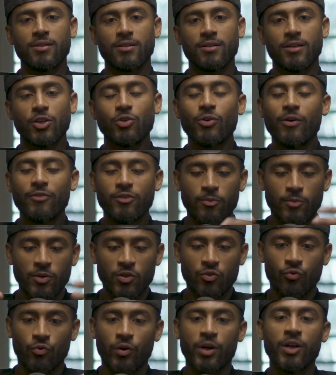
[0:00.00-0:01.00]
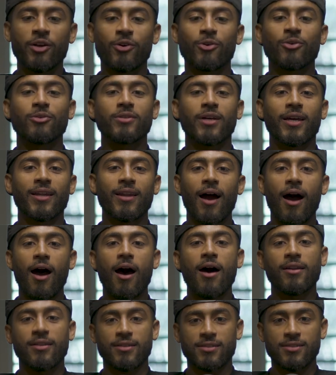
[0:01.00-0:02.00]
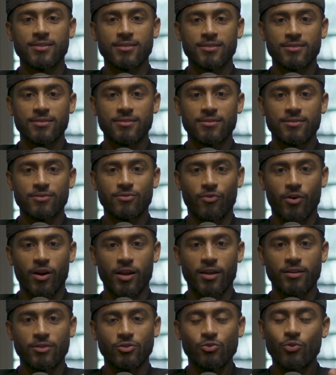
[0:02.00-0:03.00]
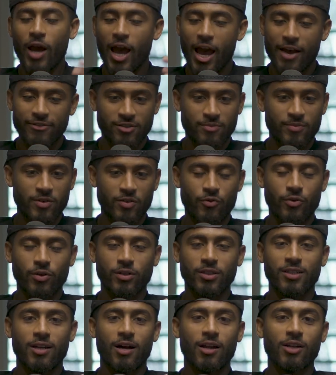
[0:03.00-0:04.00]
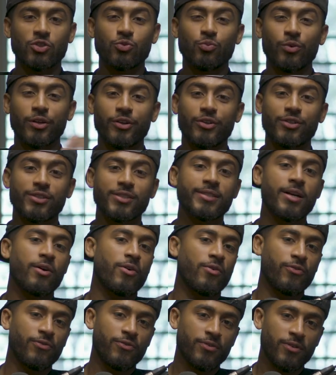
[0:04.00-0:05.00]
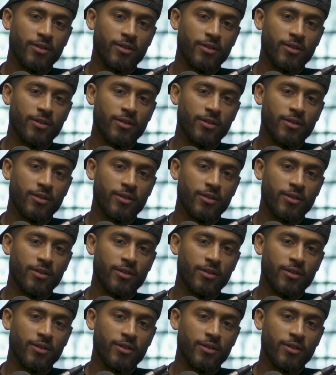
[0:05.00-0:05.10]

And you have to be real and honest, right? You have to be real and honest with yourself,